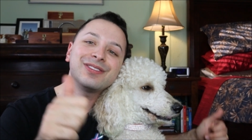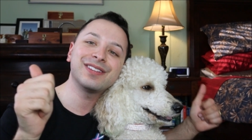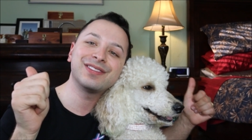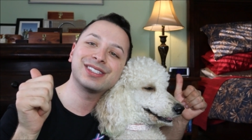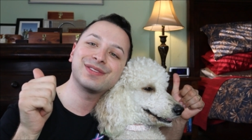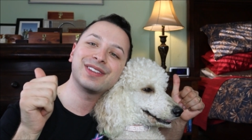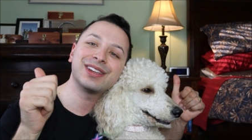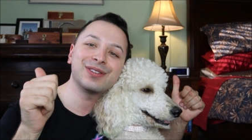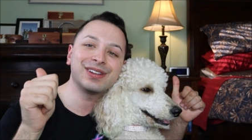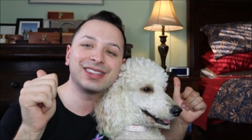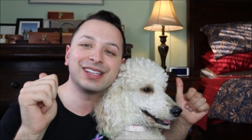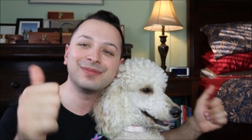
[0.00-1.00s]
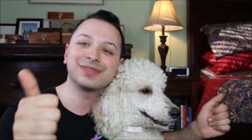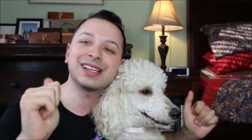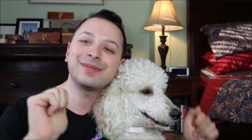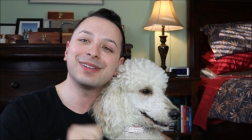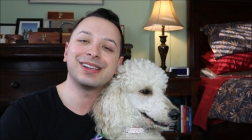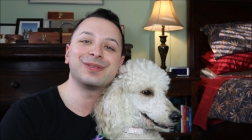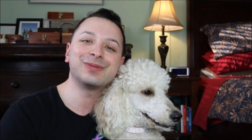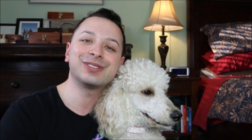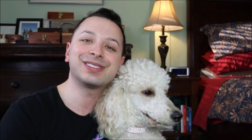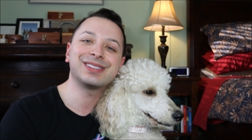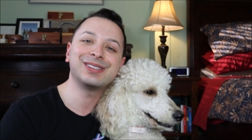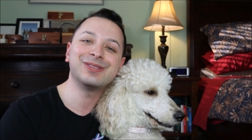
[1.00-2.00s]
Give this video a thumbs up, and we'll
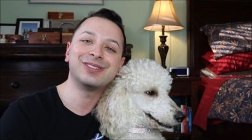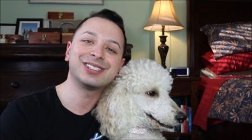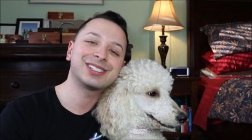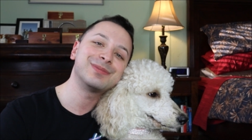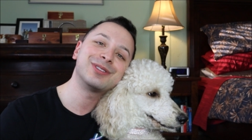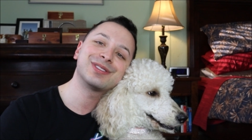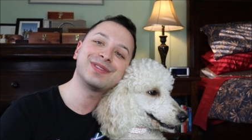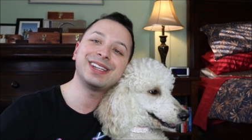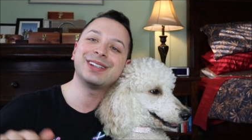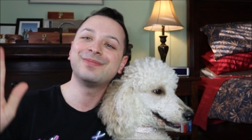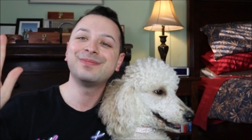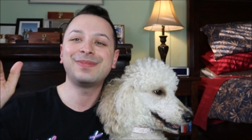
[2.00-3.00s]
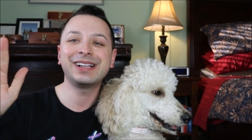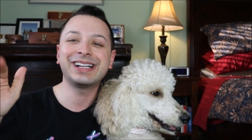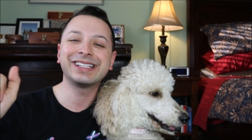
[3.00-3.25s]
see you on tomorrow's video. Bye